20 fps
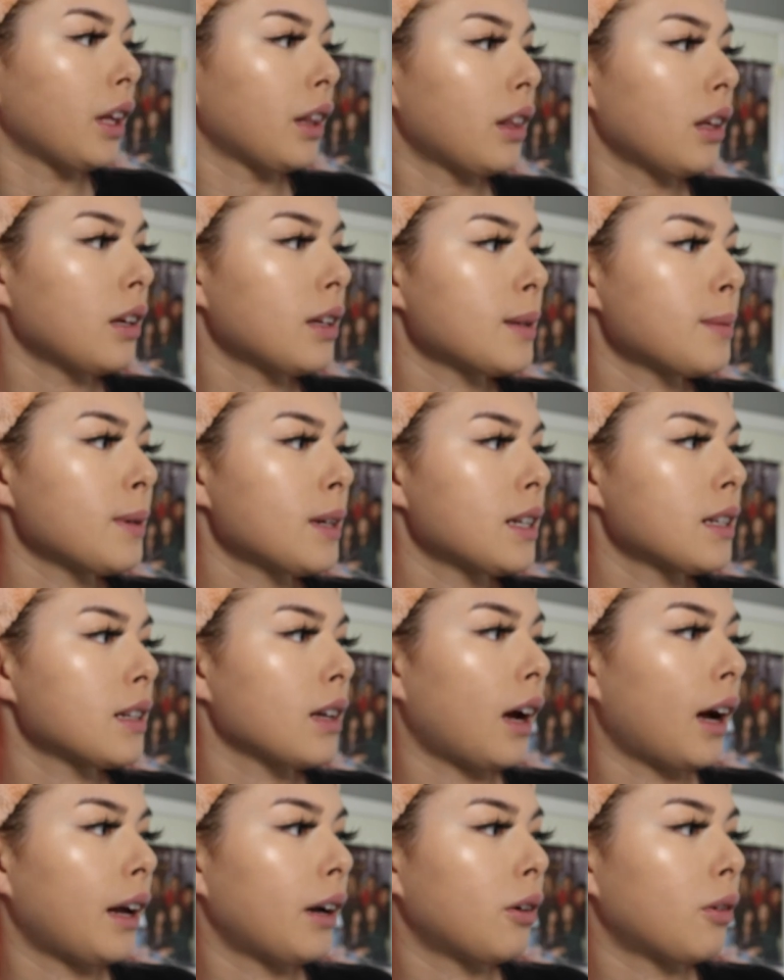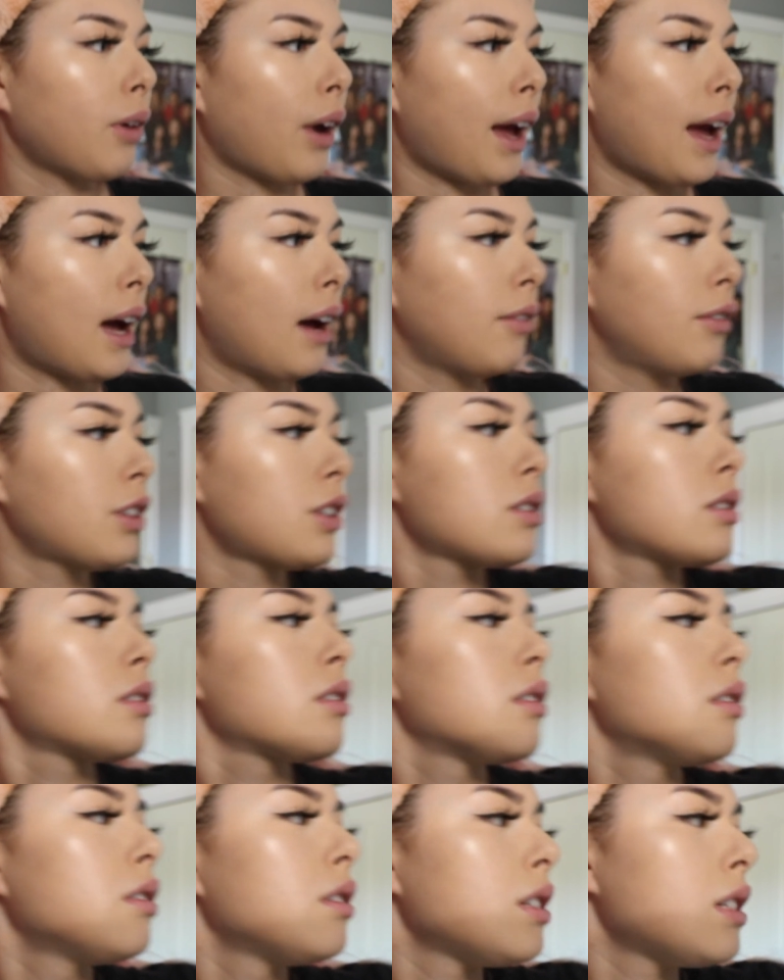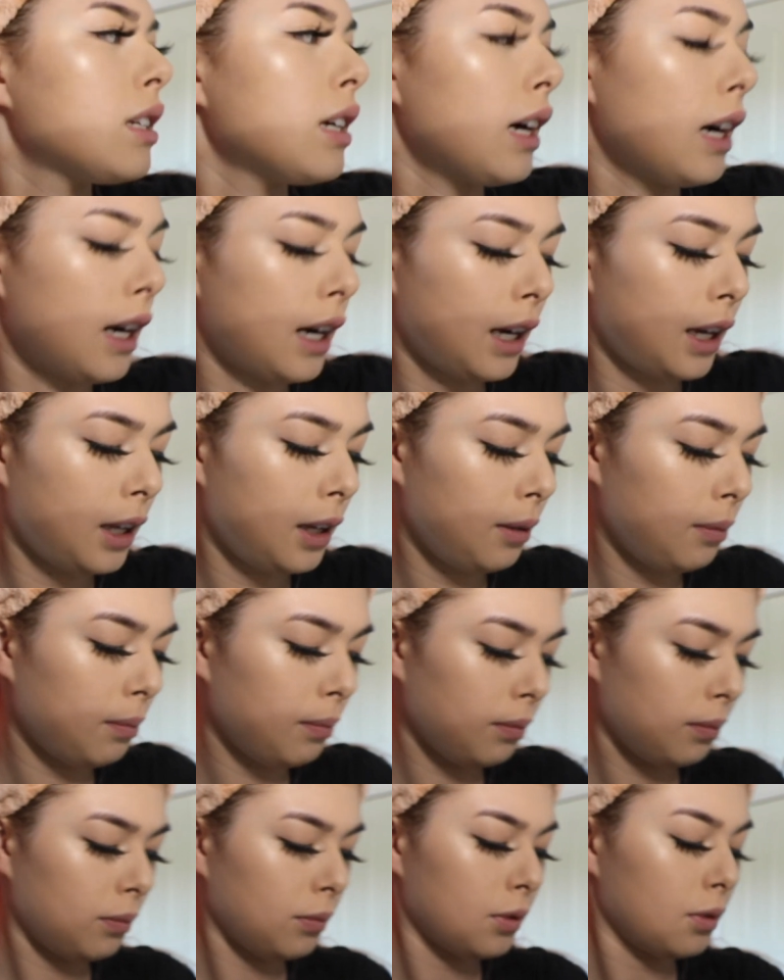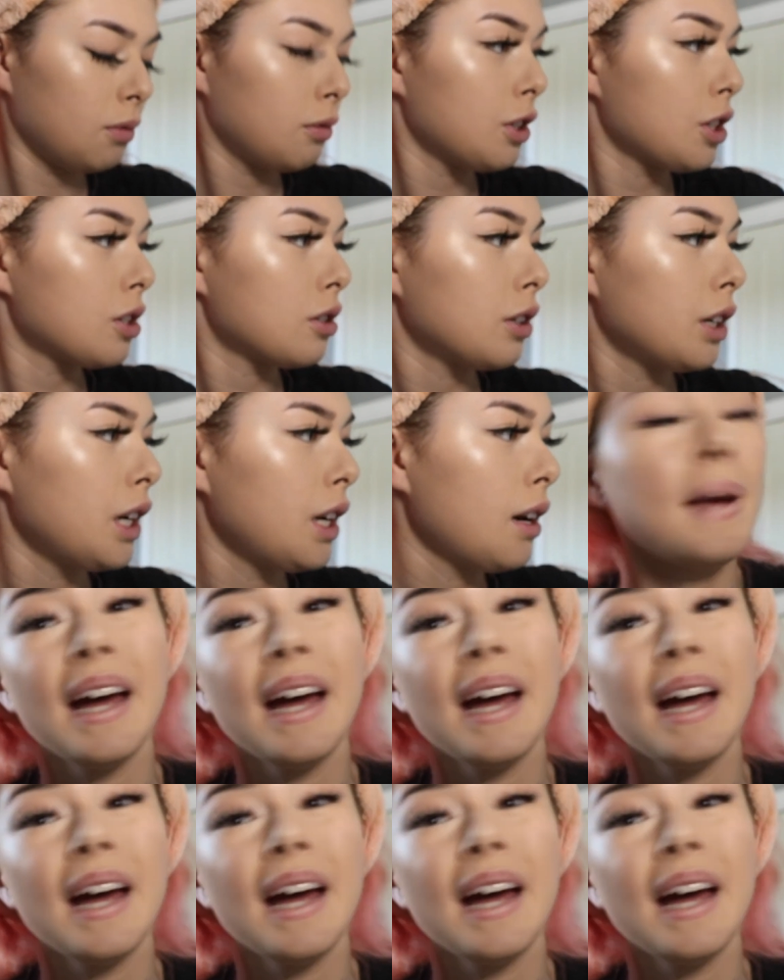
I think it's because I don't have a certain time restraint.